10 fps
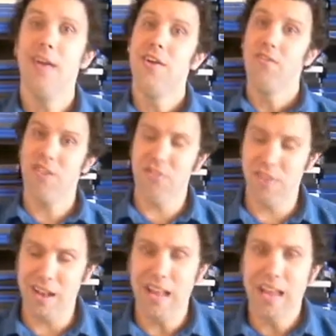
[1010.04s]
Since
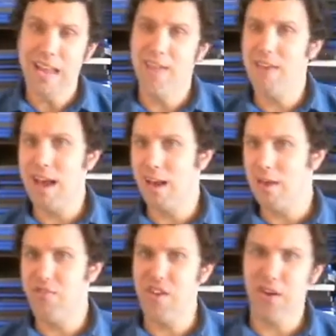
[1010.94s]
then, he's had
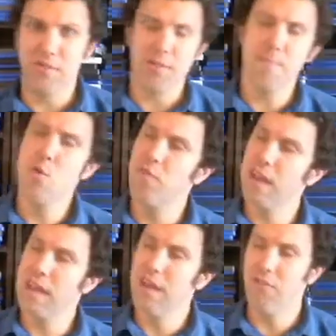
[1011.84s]
a series of
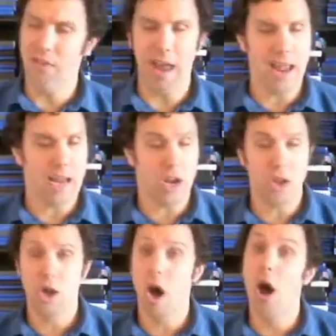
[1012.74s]
movies and a
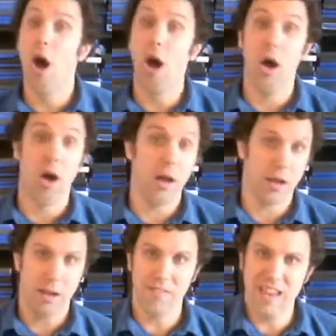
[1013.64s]

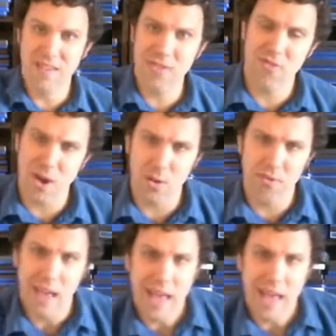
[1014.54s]
ton of TV shows,